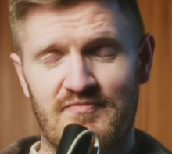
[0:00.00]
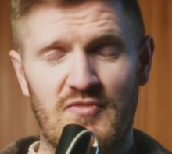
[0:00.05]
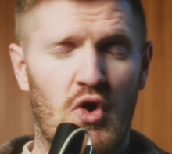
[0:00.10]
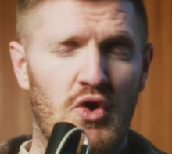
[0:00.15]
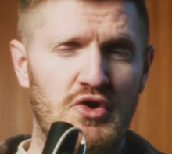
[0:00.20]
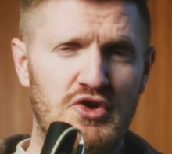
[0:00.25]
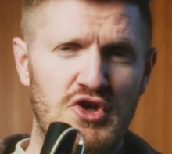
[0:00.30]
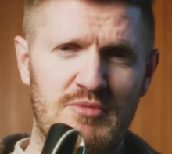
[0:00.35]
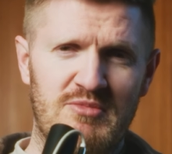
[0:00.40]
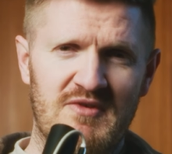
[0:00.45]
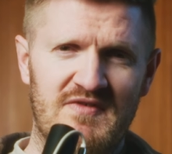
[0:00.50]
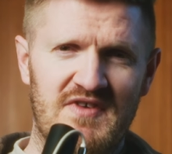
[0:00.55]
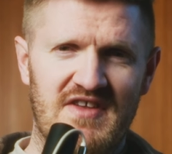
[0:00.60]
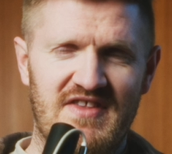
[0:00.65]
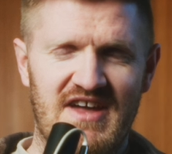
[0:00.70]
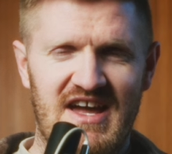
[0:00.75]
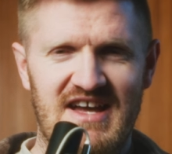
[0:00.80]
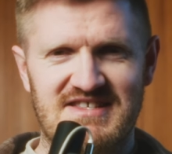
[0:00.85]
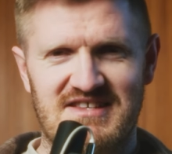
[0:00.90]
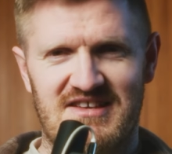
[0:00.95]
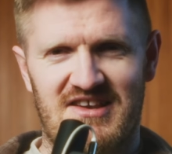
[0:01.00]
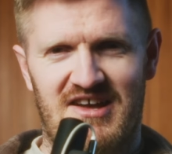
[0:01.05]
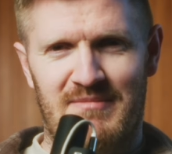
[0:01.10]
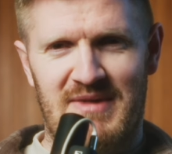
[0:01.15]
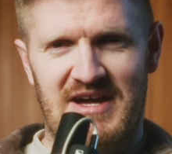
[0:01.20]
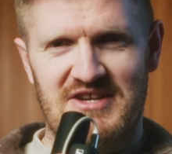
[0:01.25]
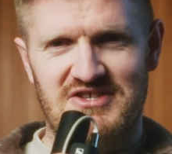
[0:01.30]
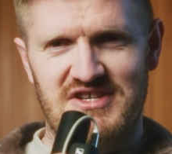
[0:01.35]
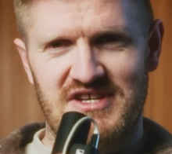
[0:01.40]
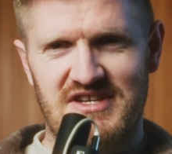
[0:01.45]
Or do you prefer the SLR
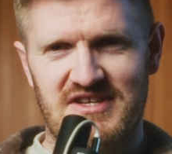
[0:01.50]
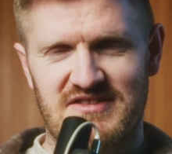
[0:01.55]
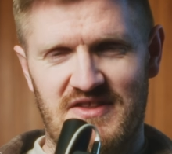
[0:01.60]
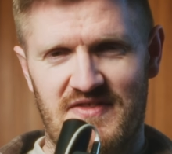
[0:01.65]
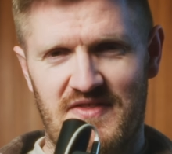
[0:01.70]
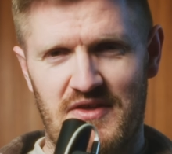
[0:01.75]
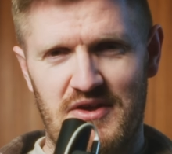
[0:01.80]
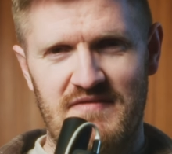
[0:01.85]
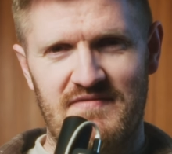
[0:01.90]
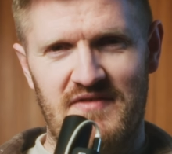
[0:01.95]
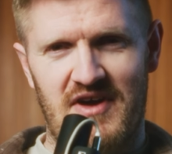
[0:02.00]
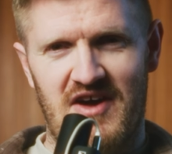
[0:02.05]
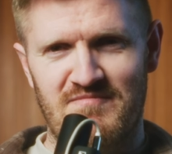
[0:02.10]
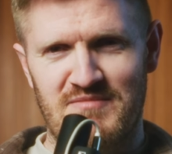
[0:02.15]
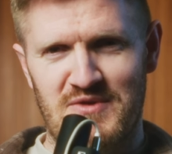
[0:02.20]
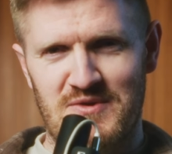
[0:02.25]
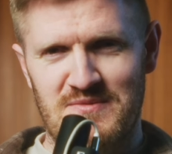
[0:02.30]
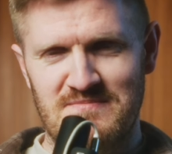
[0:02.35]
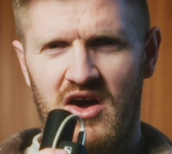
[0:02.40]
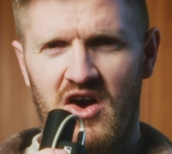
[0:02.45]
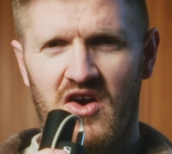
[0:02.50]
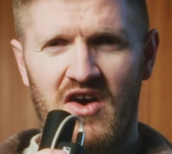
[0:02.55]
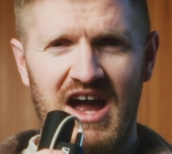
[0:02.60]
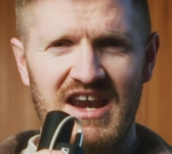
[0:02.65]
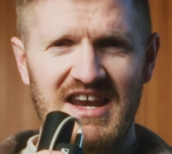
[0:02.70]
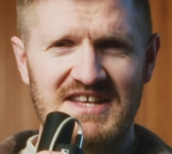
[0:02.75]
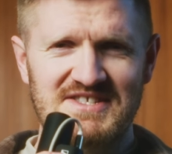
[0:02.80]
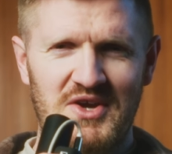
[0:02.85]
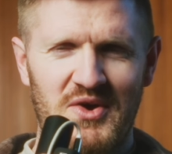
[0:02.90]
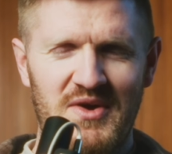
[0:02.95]
Magic, the 35mm? All right,
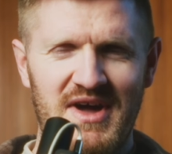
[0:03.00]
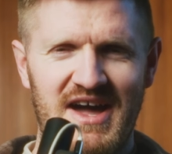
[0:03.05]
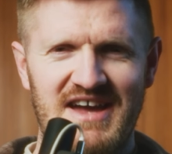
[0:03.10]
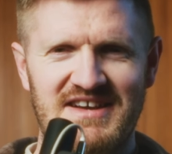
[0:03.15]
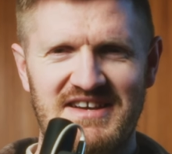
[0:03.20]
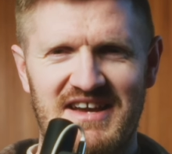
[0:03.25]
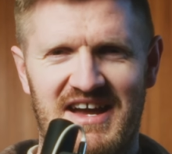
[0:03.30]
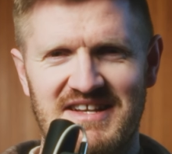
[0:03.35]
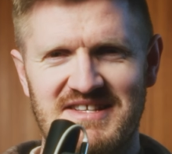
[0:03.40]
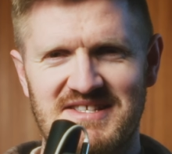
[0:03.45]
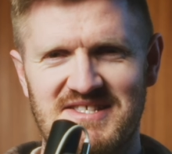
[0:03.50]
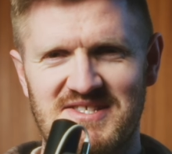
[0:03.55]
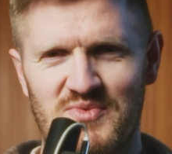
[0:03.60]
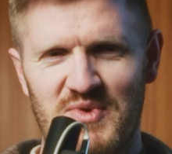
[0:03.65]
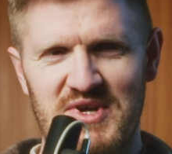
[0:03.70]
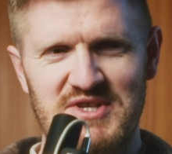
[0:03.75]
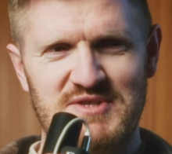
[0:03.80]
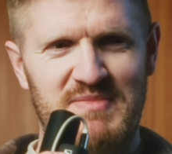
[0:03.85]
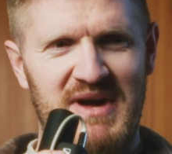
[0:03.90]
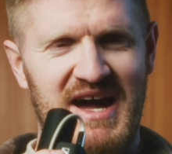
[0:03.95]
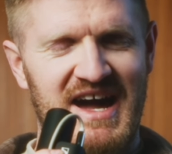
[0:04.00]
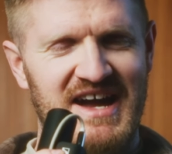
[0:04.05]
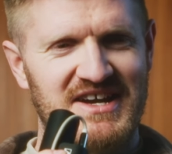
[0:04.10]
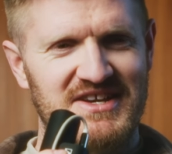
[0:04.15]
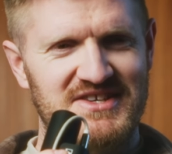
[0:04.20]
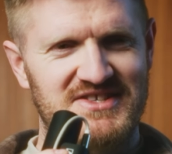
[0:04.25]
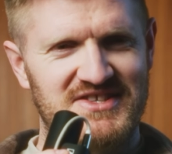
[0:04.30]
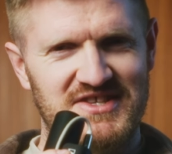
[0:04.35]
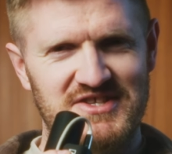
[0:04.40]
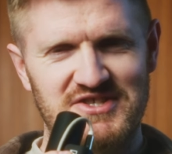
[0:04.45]
let's go ahead and switch
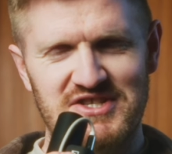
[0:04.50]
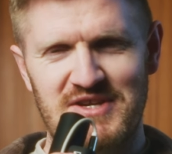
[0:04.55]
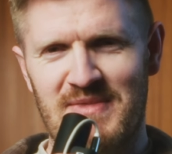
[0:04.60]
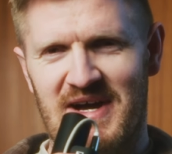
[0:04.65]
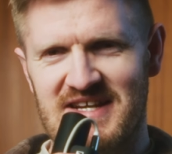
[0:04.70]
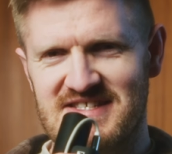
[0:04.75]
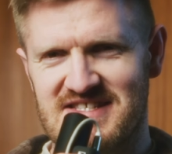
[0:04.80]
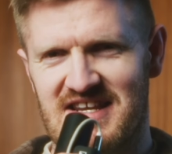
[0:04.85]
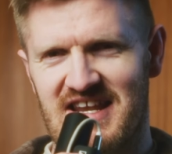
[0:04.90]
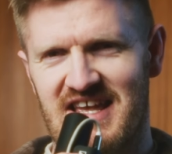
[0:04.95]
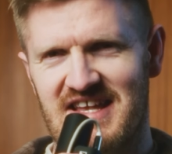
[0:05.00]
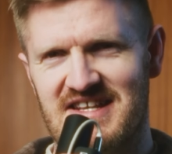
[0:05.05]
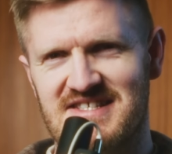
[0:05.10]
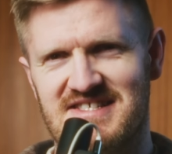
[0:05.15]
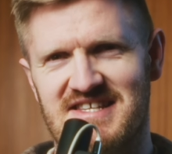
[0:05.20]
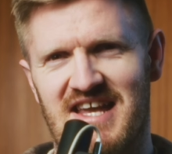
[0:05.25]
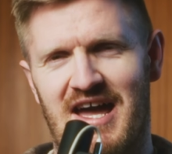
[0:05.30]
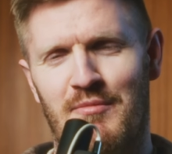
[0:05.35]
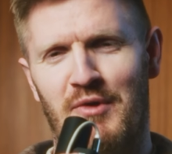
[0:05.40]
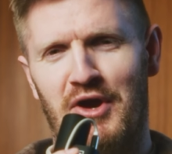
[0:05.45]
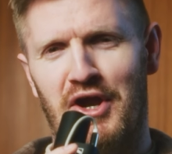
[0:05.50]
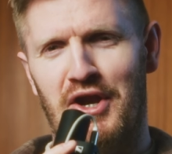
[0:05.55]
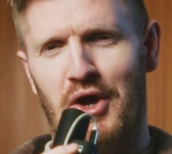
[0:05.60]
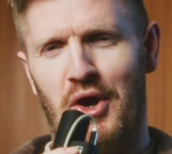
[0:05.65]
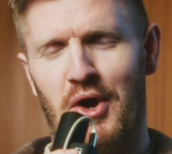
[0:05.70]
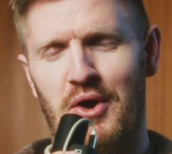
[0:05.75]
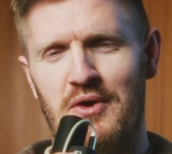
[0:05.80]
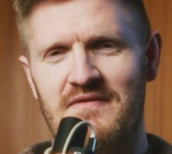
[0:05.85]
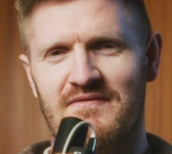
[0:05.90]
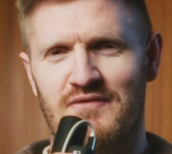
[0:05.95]
back to the G Master lens, and we're gonna
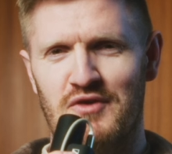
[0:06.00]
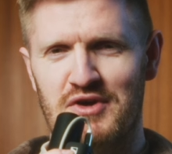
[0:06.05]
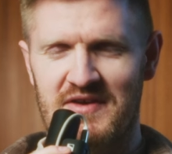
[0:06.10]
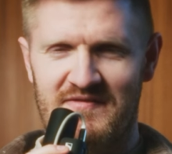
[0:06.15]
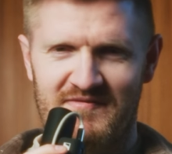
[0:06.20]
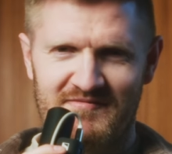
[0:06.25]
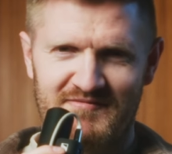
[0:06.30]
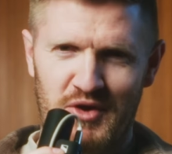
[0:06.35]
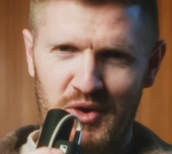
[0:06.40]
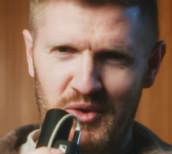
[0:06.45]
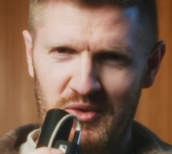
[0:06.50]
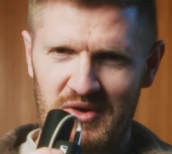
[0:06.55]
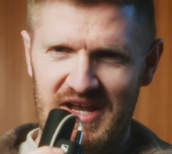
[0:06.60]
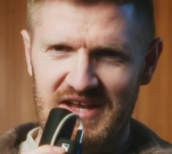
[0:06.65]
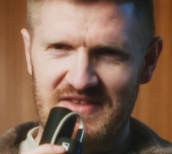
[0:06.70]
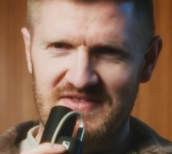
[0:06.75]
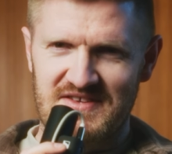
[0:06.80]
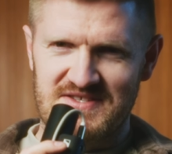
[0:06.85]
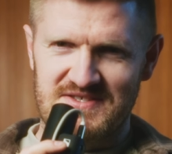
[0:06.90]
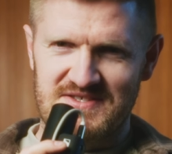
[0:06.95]
go for a different focal length this